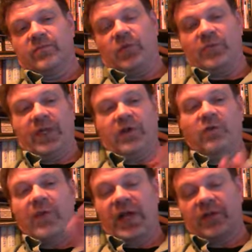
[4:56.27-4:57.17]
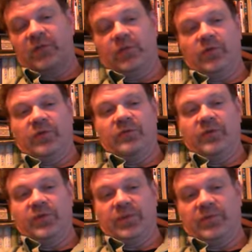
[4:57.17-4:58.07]
You may go back to an old
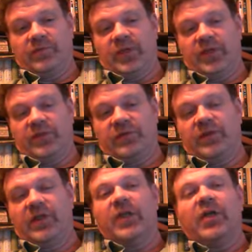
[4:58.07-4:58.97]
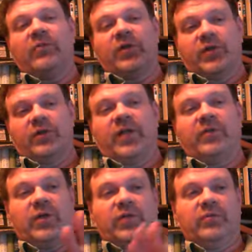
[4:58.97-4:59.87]
version of the budget, but
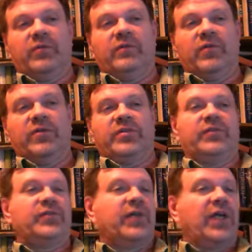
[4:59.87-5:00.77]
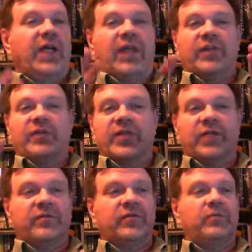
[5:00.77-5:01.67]
create multiple versions. This
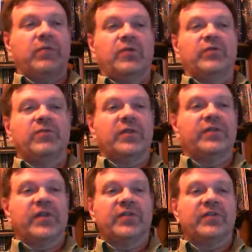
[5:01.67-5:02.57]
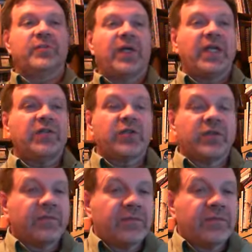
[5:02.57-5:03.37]
covers most of what's on this page.